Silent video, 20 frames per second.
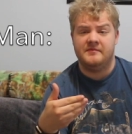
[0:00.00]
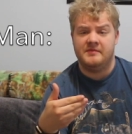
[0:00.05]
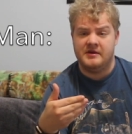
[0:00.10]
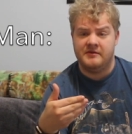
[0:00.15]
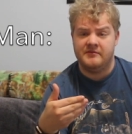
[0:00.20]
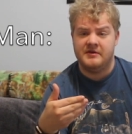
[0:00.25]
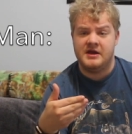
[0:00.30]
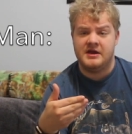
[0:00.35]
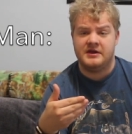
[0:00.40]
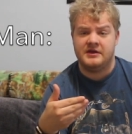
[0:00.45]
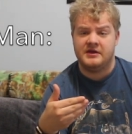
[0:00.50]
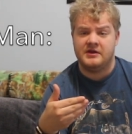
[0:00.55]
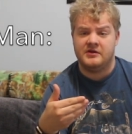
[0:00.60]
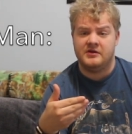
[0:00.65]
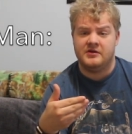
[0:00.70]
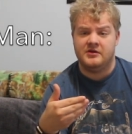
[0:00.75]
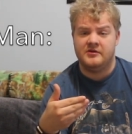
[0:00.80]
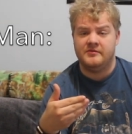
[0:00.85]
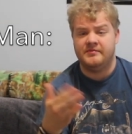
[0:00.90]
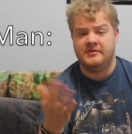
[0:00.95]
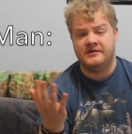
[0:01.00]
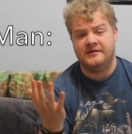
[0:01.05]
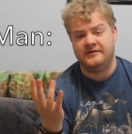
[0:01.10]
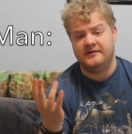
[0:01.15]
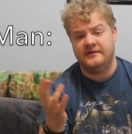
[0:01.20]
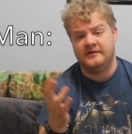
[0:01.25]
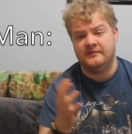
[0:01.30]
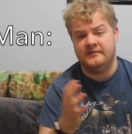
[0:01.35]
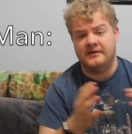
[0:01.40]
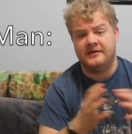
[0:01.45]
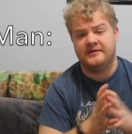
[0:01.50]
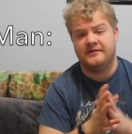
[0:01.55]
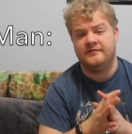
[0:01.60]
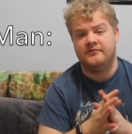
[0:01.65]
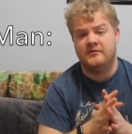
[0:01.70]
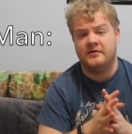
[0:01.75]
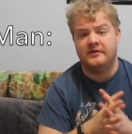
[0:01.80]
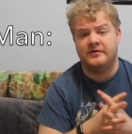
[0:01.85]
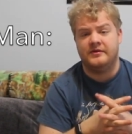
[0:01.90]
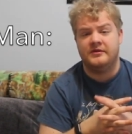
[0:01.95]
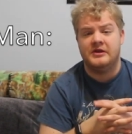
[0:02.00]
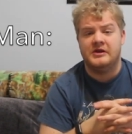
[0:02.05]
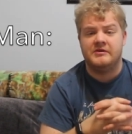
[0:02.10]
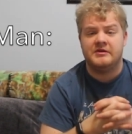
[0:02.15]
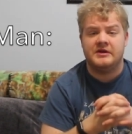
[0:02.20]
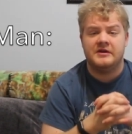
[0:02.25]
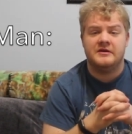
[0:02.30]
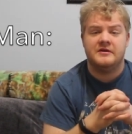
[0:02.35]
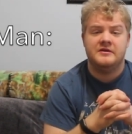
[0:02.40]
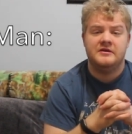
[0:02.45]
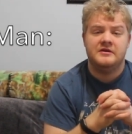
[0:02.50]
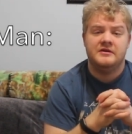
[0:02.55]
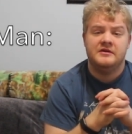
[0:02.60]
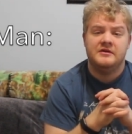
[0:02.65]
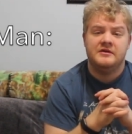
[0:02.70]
my rating at all, but it's worth noting.